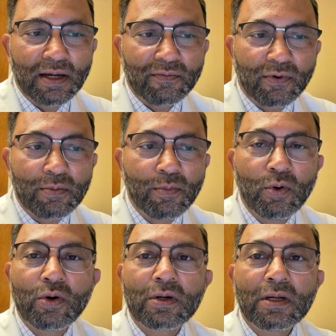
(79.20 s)
for
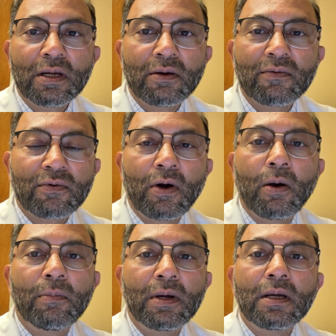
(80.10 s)
more
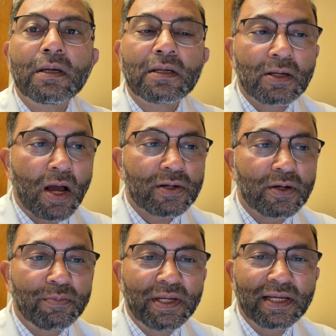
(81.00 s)
from
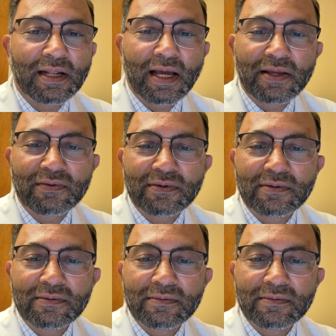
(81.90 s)
Dr. PK Life.